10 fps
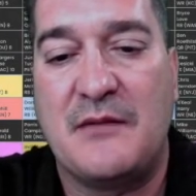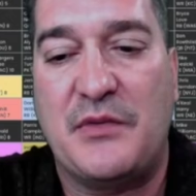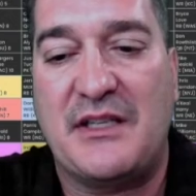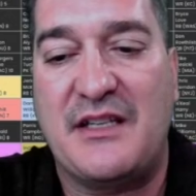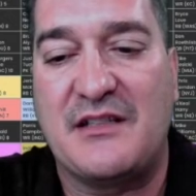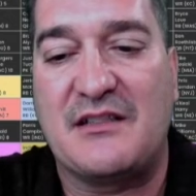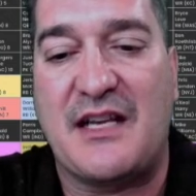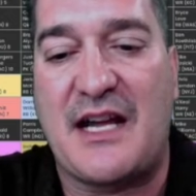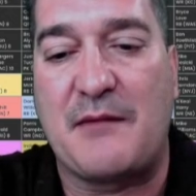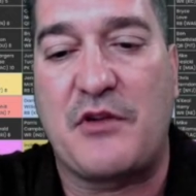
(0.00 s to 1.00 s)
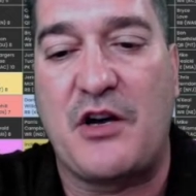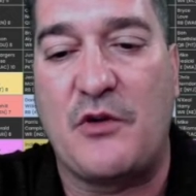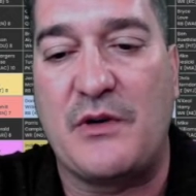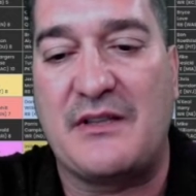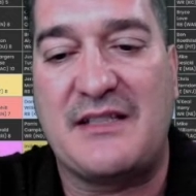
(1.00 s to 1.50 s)
But here's the guy I'm
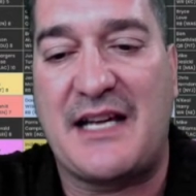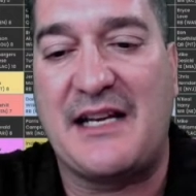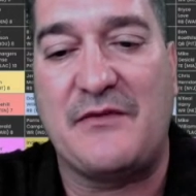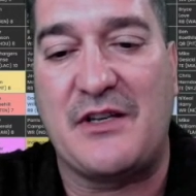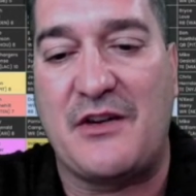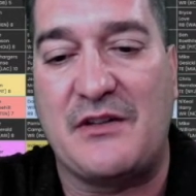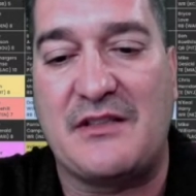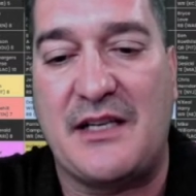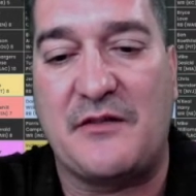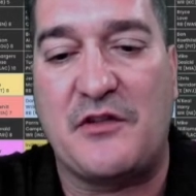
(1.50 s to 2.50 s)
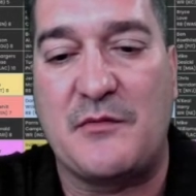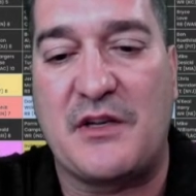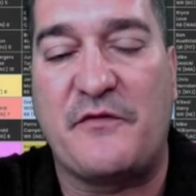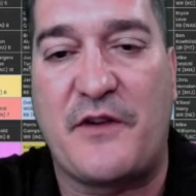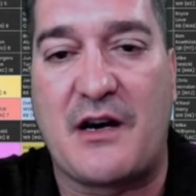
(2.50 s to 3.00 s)
going with. See, I didn't even know this. Anthony
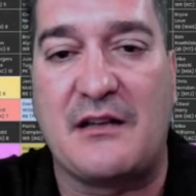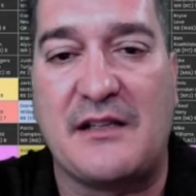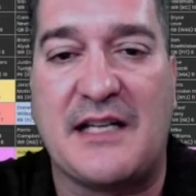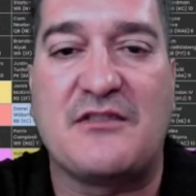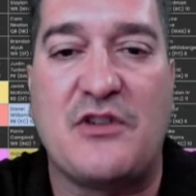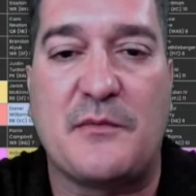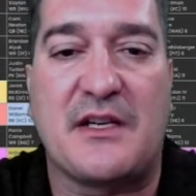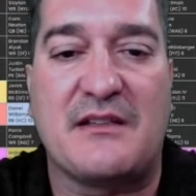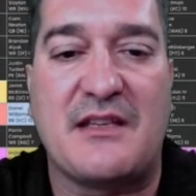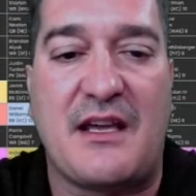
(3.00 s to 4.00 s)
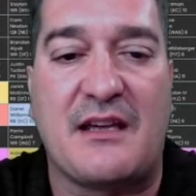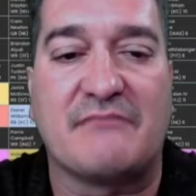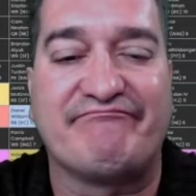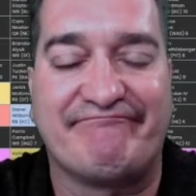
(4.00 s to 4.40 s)
McFarland. That's who I'm going to take.